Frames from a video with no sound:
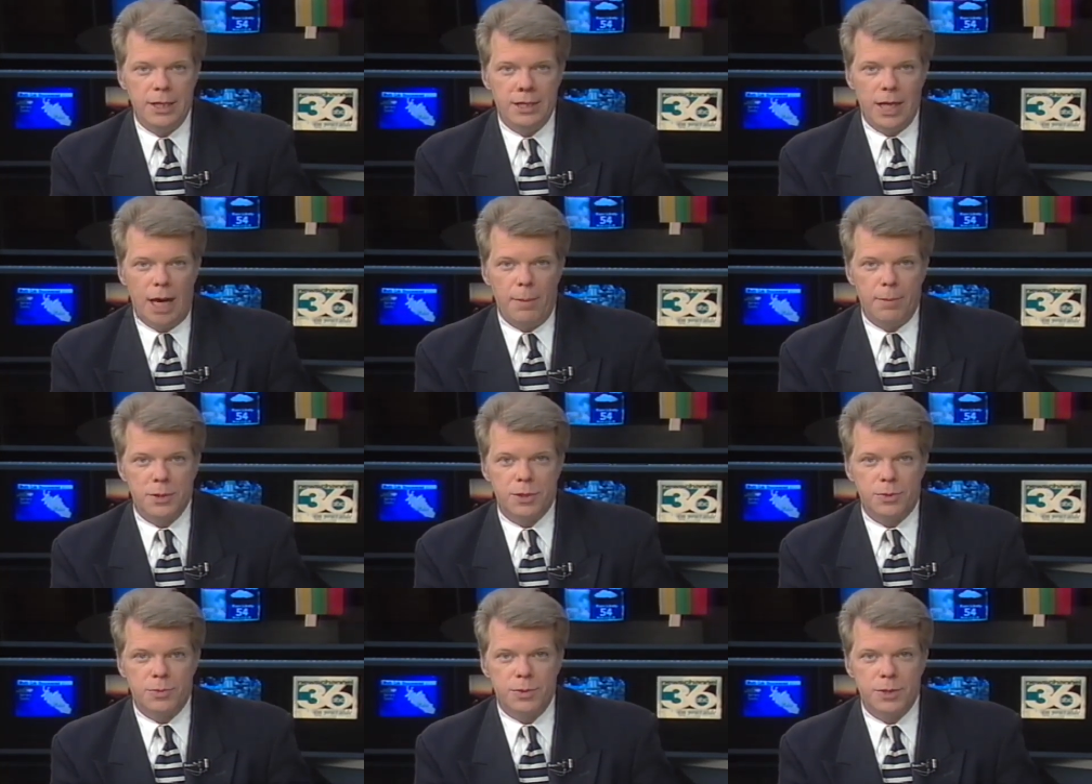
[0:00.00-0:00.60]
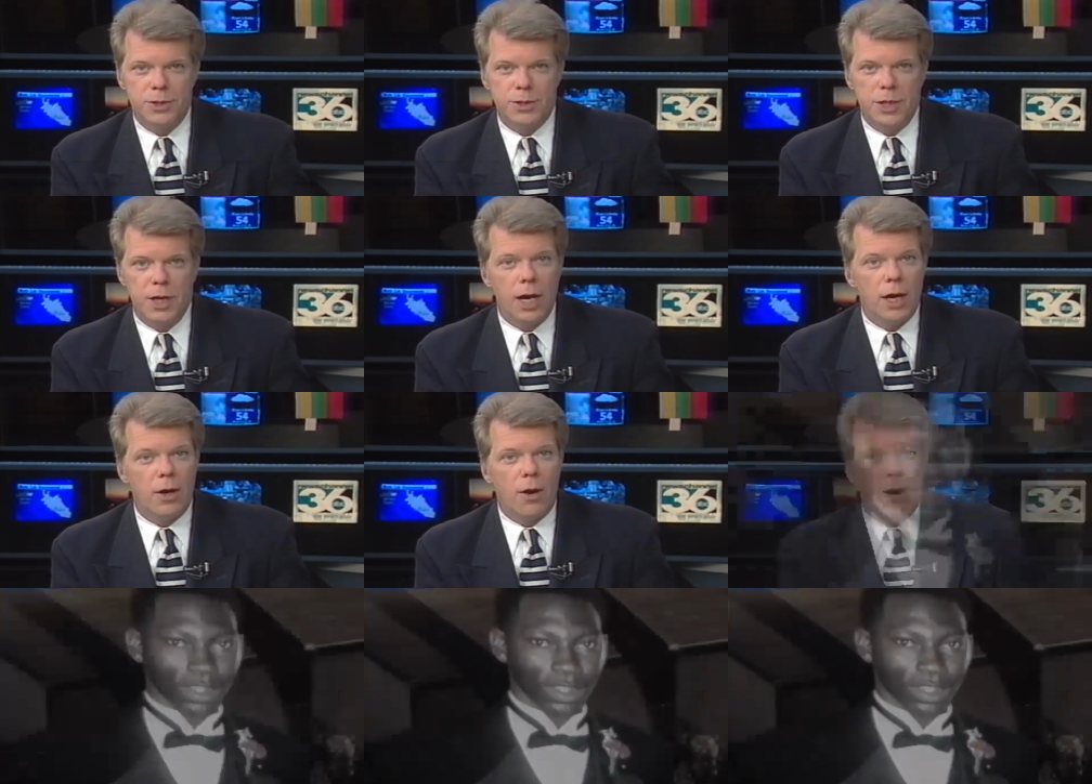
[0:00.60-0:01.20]
Thomas was
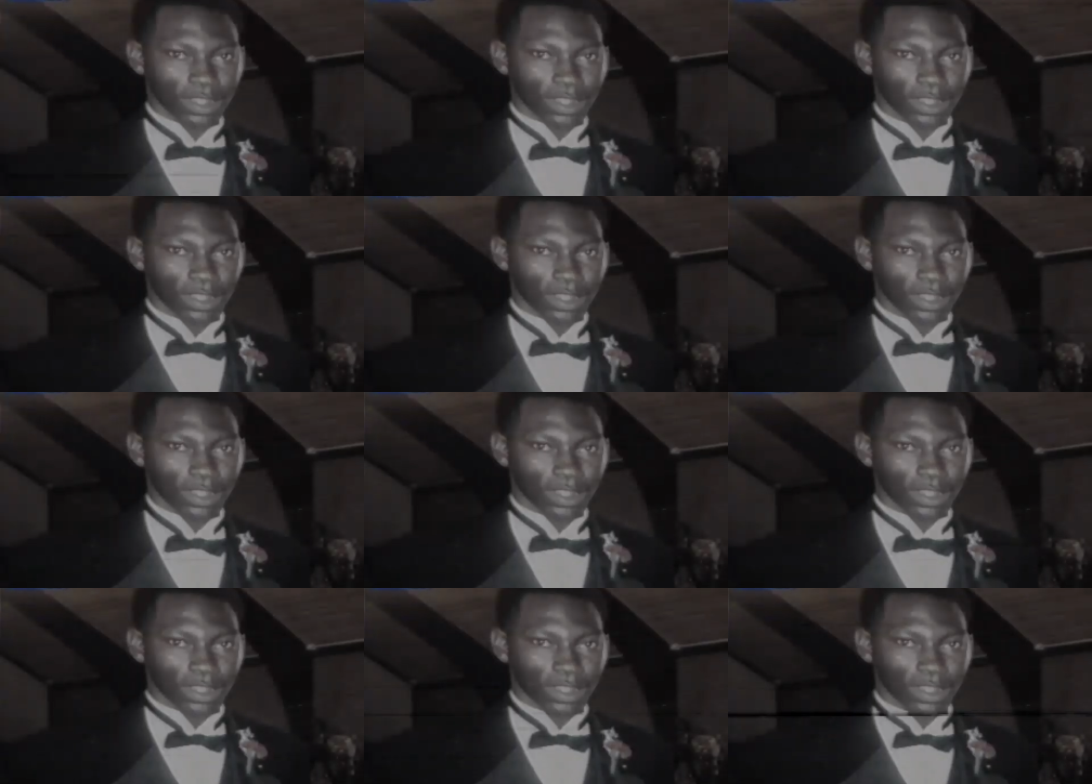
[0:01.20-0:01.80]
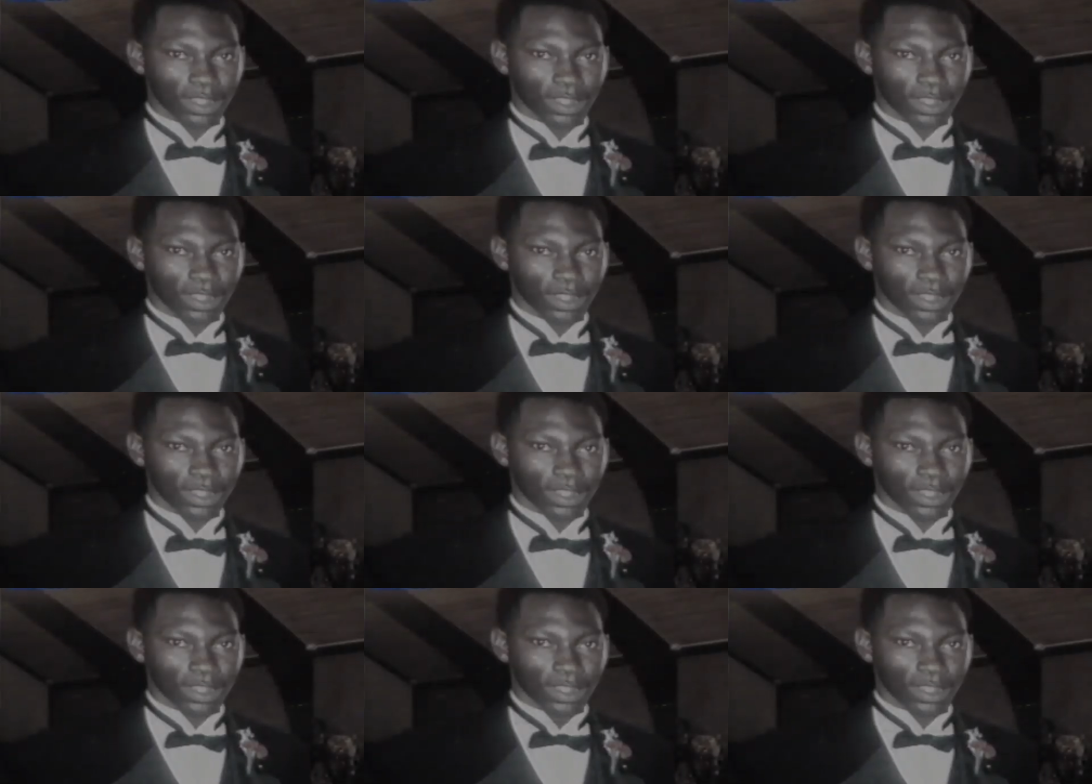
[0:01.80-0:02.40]
the unarmed black kid
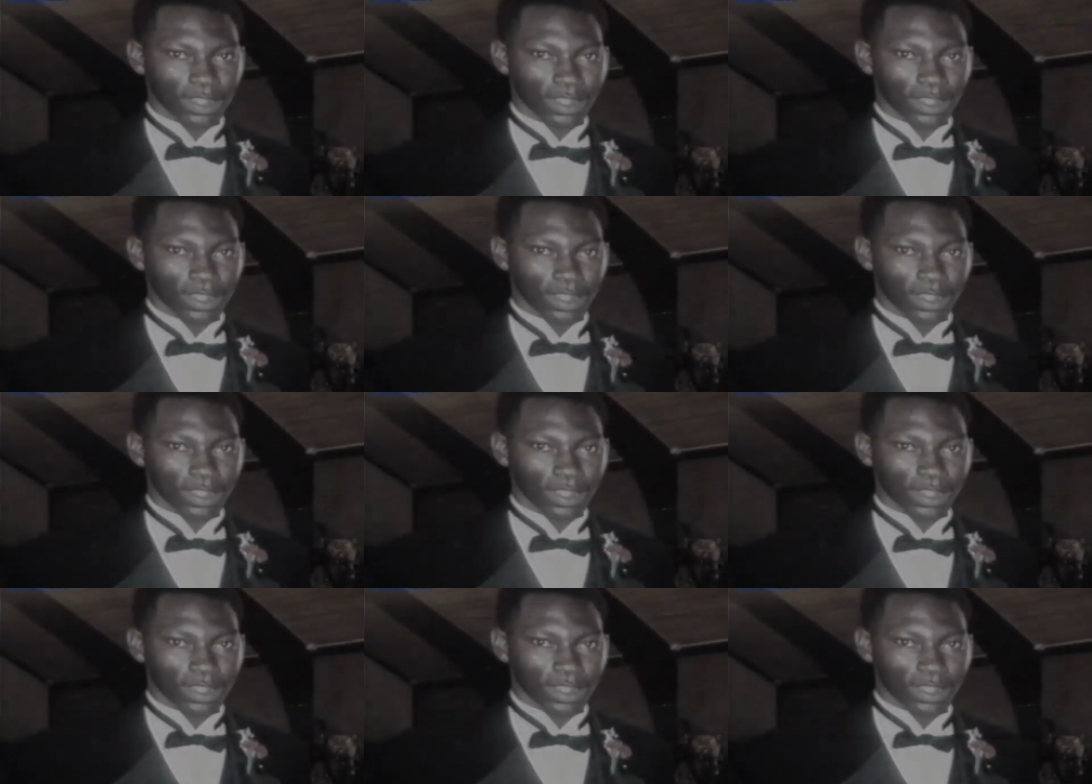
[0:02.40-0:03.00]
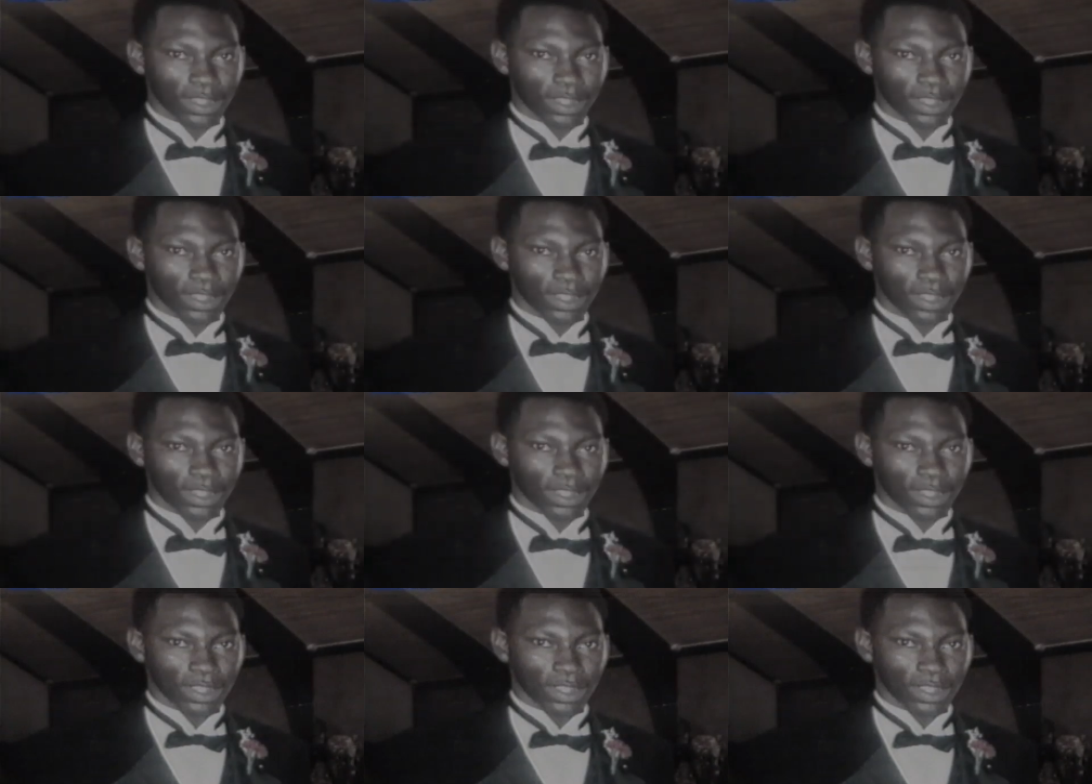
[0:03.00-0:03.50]
shot by a white cop as he was